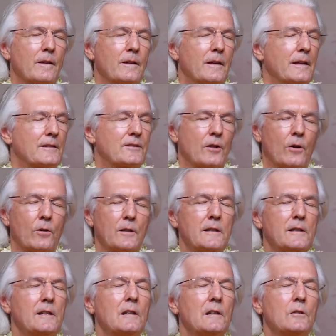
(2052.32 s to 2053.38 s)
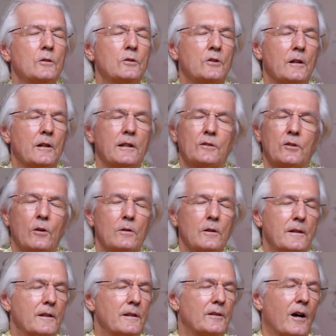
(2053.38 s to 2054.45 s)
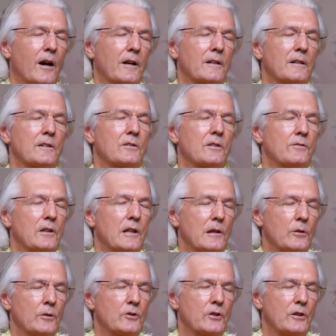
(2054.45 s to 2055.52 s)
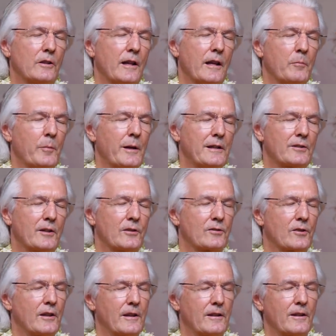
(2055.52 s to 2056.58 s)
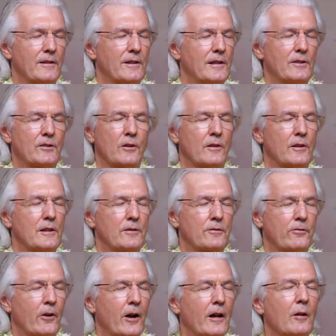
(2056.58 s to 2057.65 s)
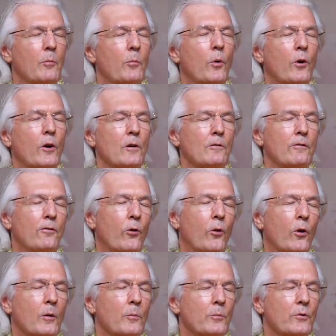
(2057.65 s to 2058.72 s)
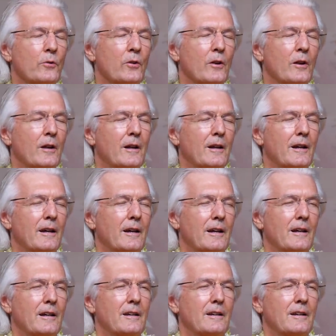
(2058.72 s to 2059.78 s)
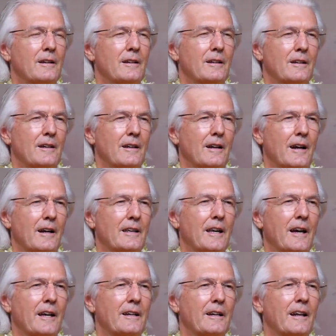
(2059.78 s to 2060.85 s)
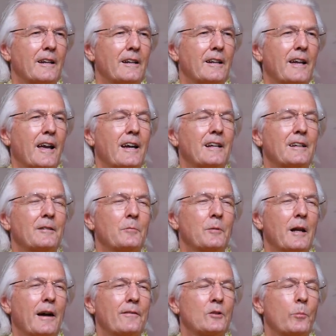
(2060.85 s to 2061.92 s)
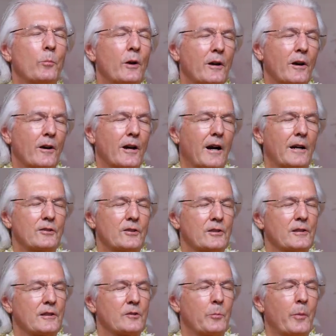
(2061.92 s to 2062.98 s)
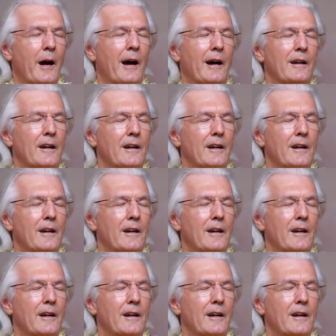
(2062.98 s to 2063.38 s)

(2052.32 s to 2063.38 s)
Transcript: It's only delusion, it's only the darkness of delusion that makes us think that these are these frail mortal forms. Again and again, we have to bring our consciousness back